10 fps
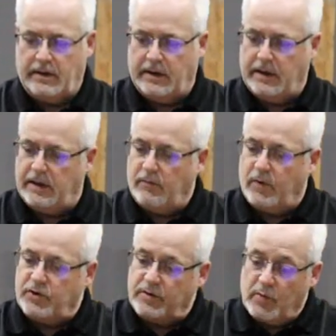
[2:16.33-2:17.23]

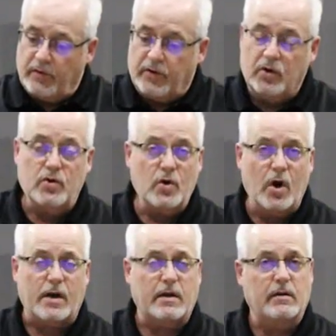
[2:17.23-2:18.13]
When she moved to New
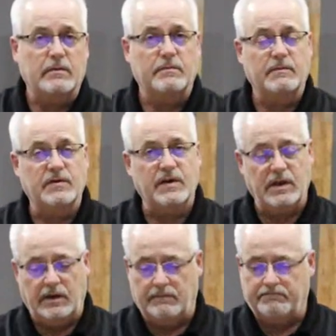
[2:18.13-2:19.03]
York
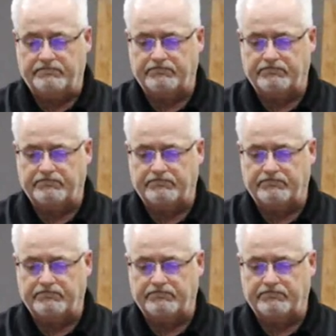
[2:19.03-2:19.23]
City.